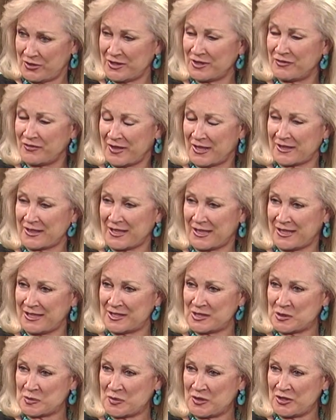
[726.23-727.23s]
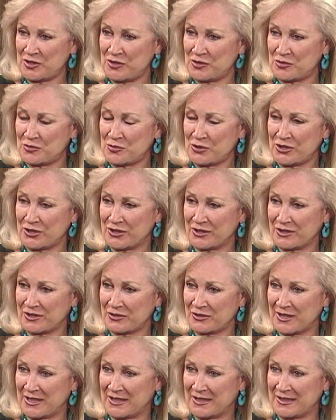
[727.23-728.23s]
In fact, that has been your work,
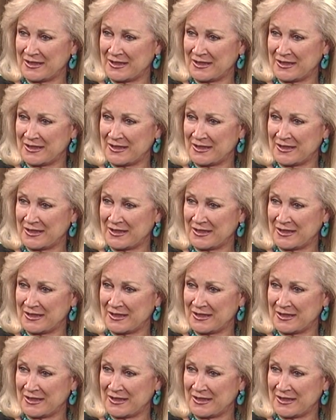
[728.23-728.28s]
right?